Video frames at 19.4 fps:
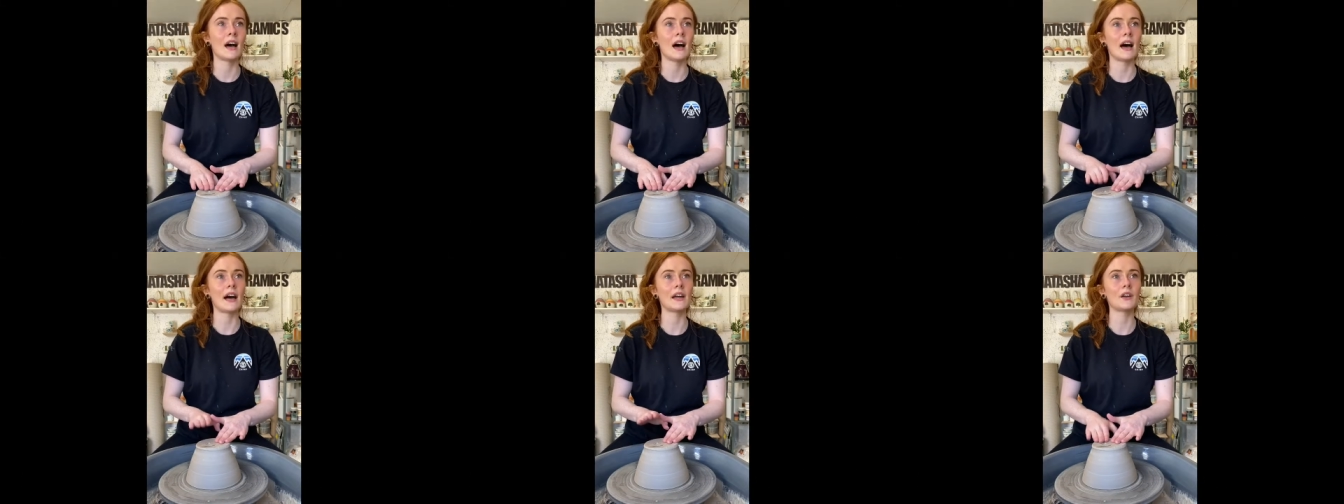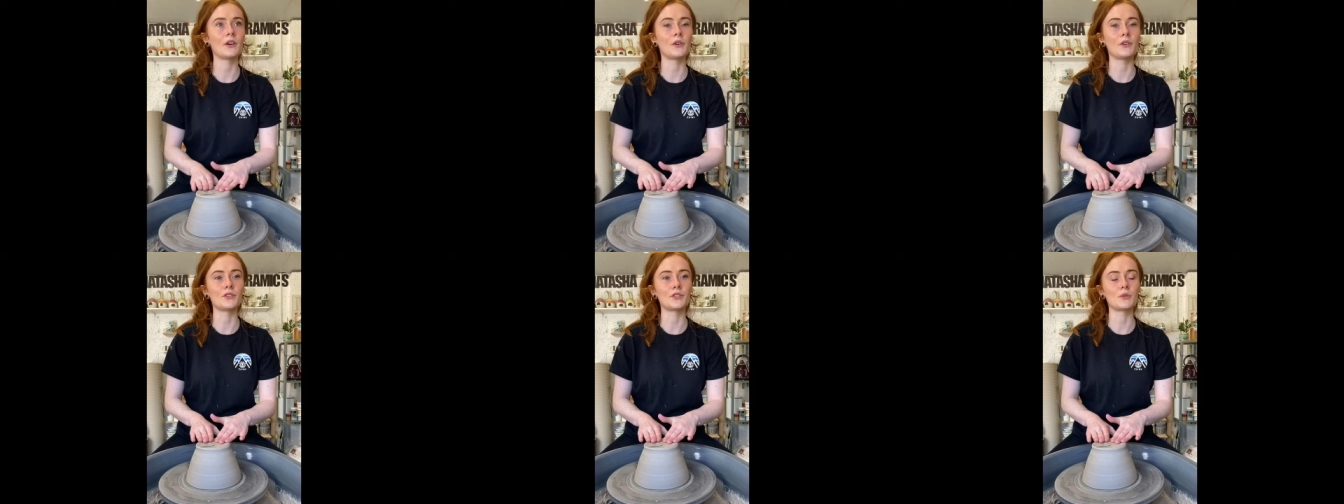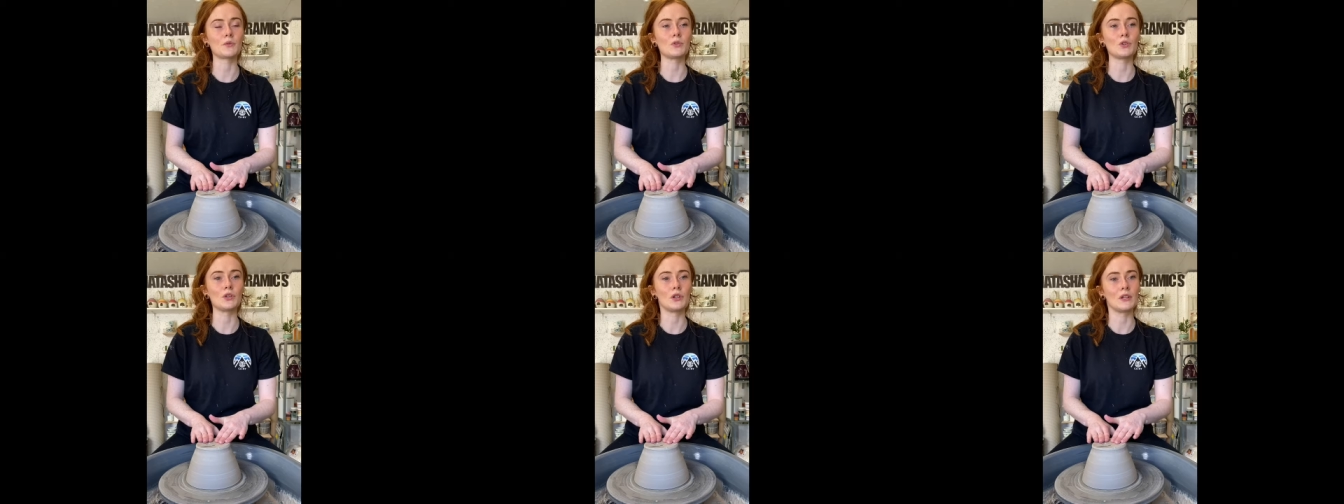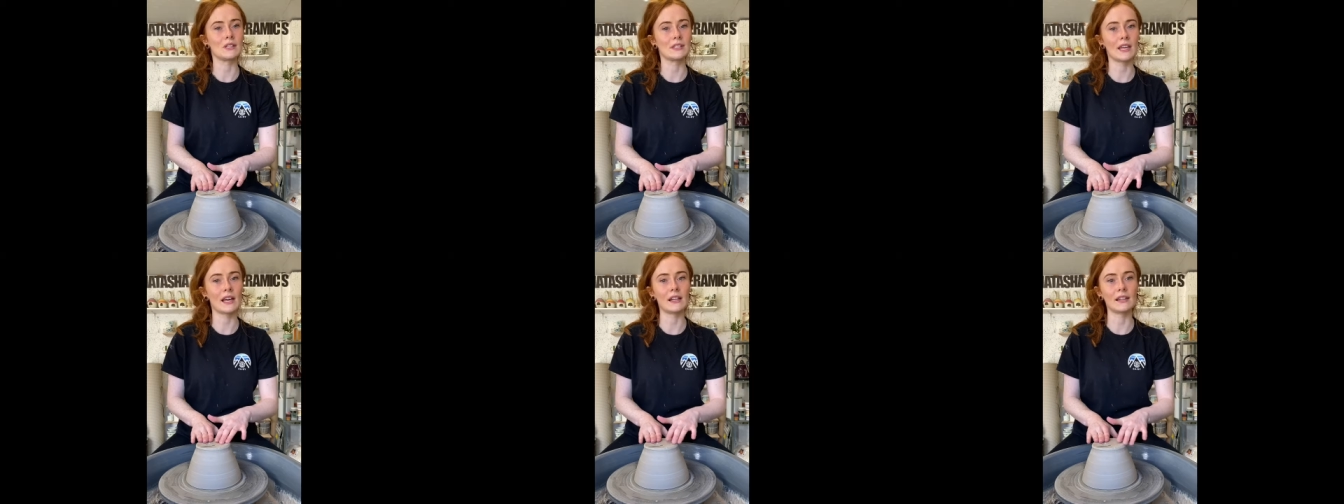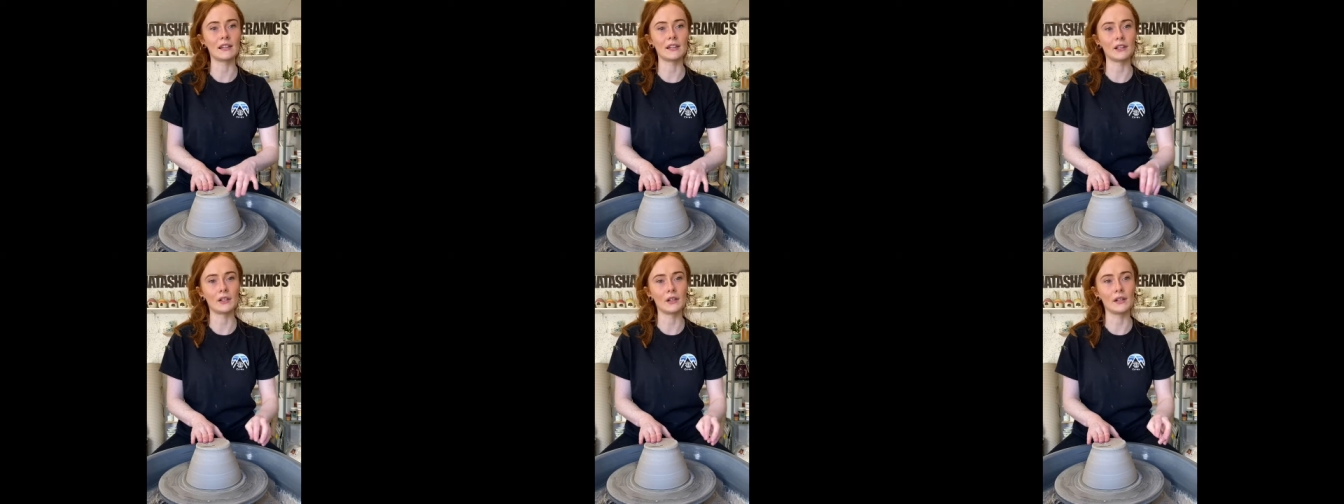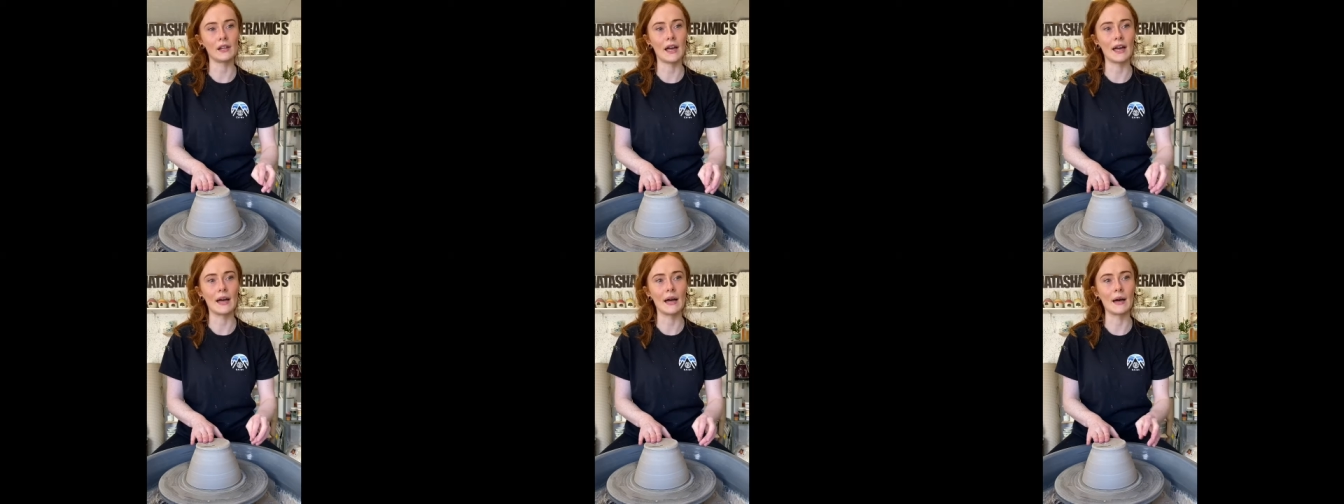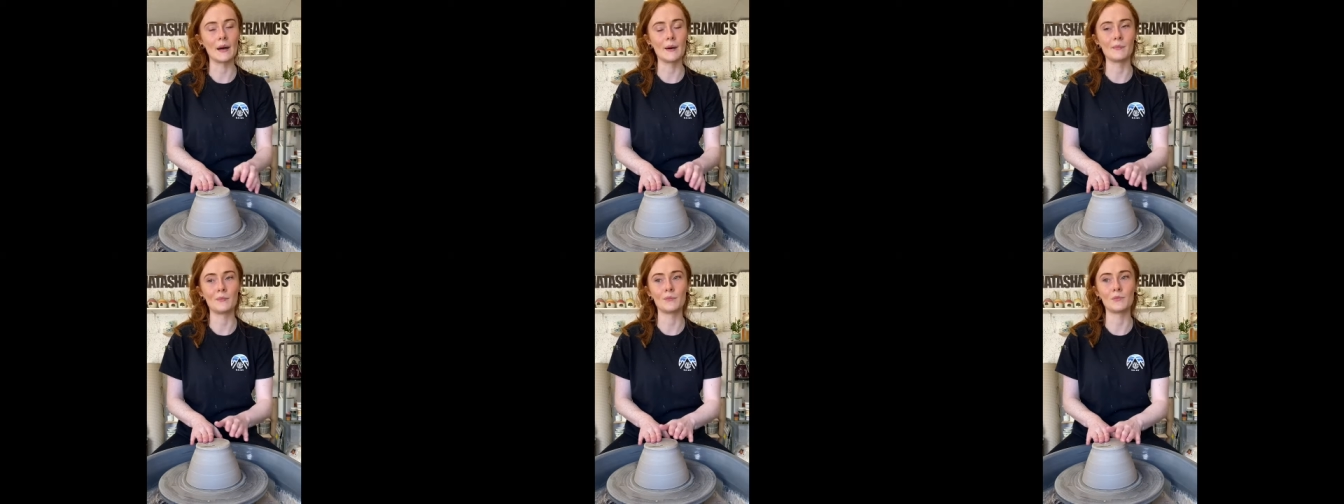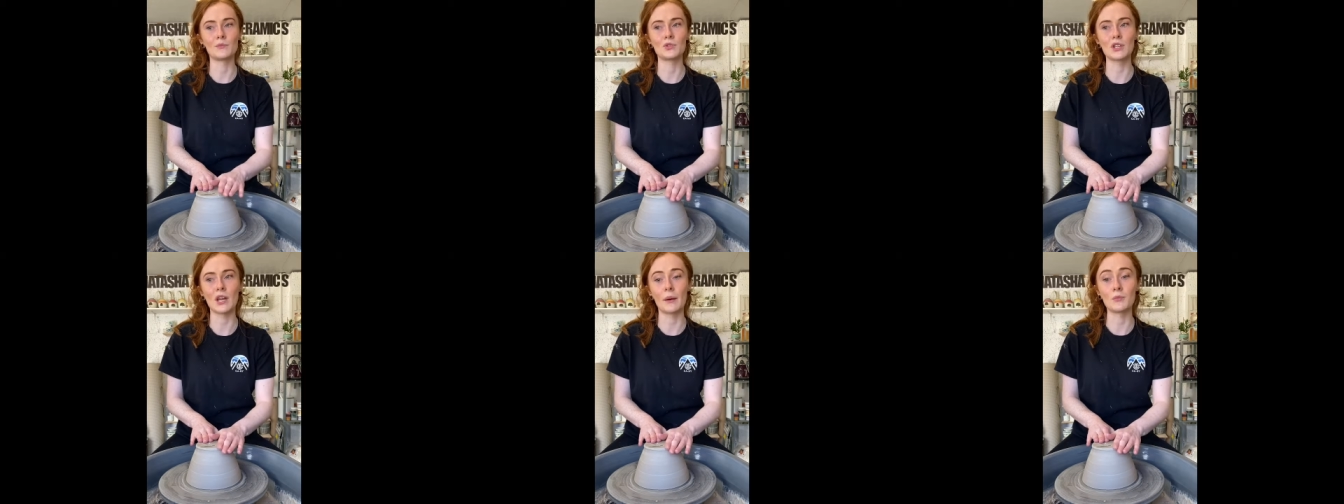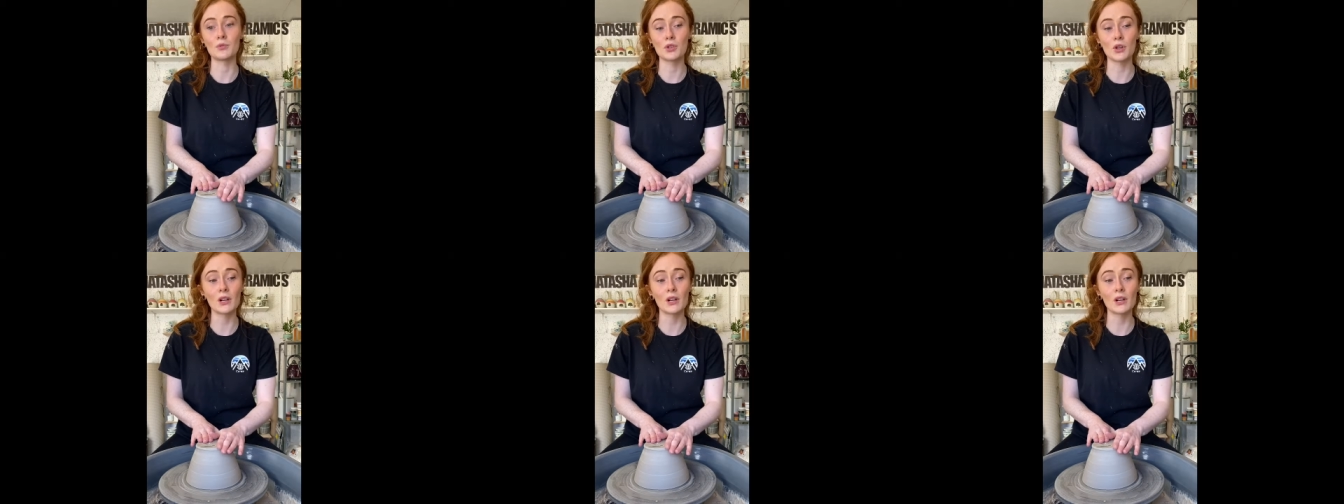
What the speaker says: I also use a little jam